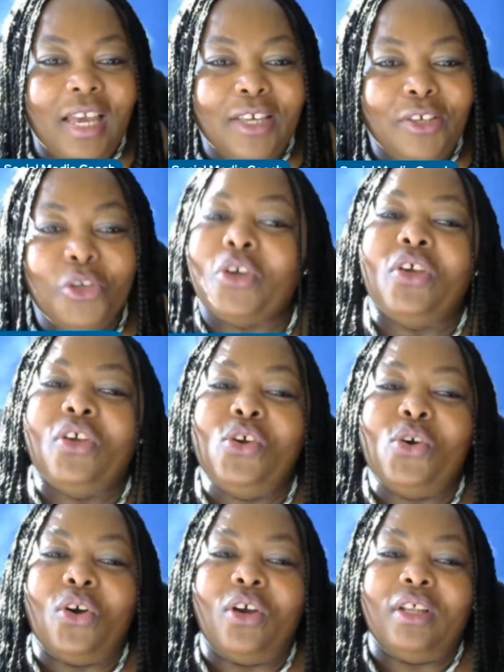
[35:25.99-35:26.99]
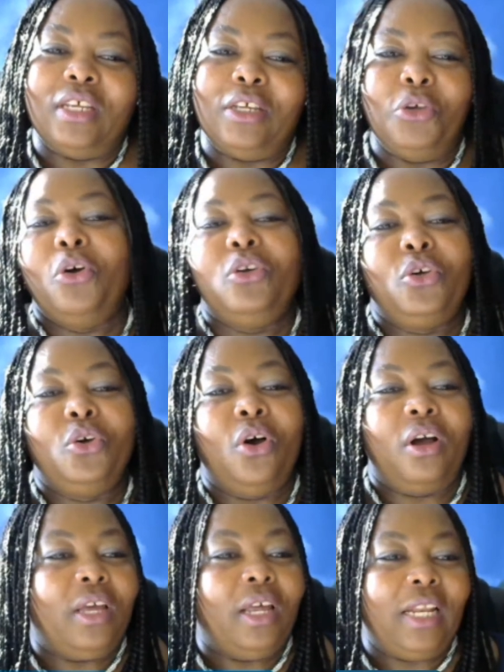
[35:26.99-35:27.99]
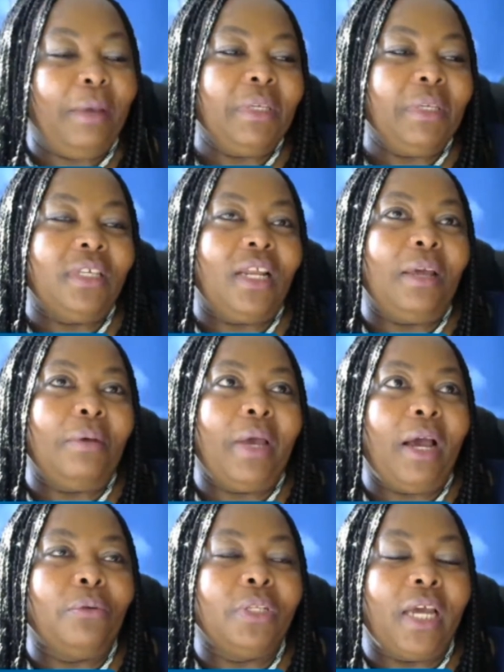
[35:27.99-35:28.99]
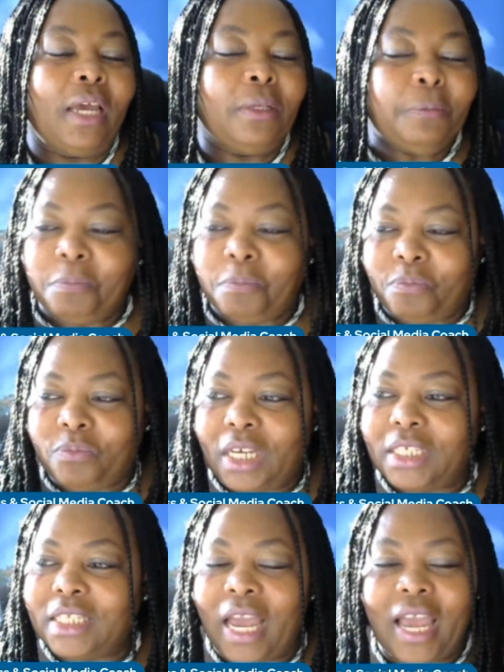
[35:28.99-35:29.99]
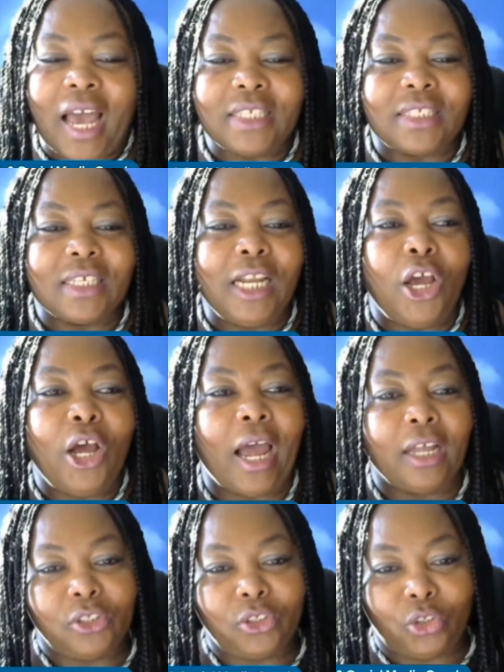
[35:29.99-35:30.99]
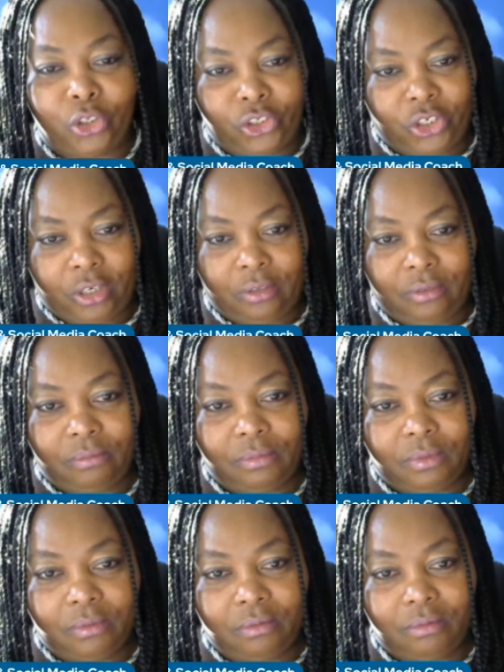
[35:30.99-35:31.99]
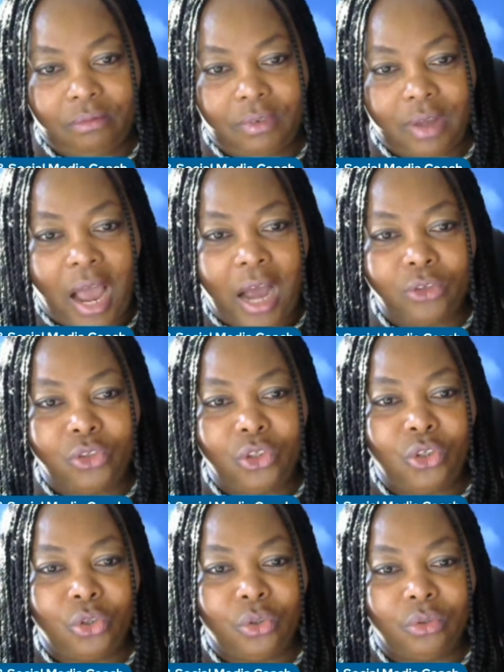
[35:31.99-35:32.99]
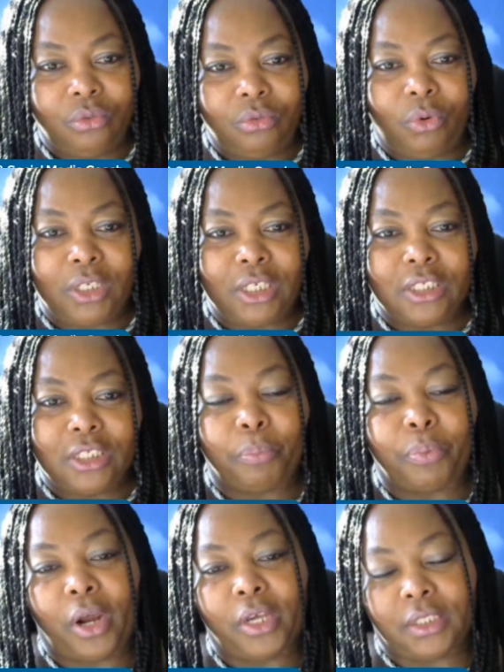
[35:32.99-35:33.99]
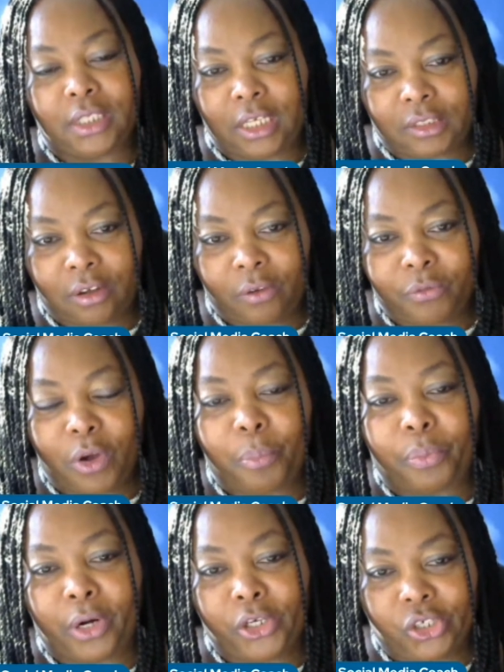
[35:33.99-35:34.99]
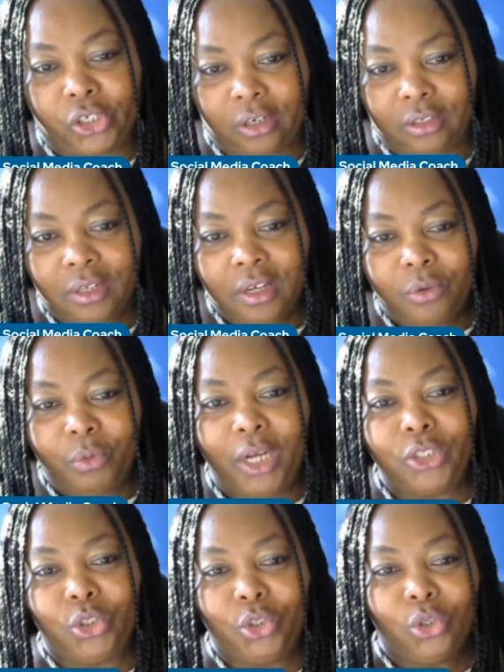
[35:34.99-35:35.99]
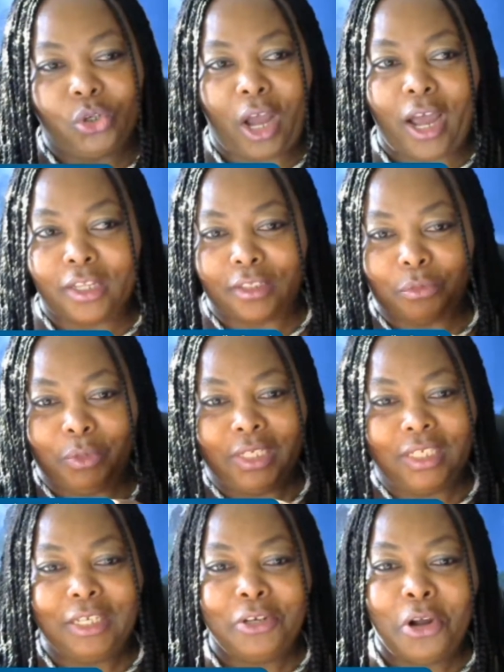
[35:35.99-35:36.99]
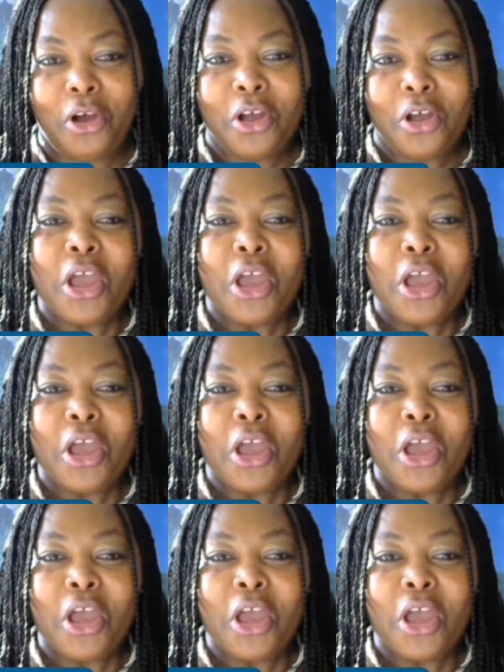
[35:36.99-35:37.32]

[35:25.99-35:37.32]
let me how would I, it's like asking a heart surgeon, what is the process of the operation? Where do you cut? Where, you're not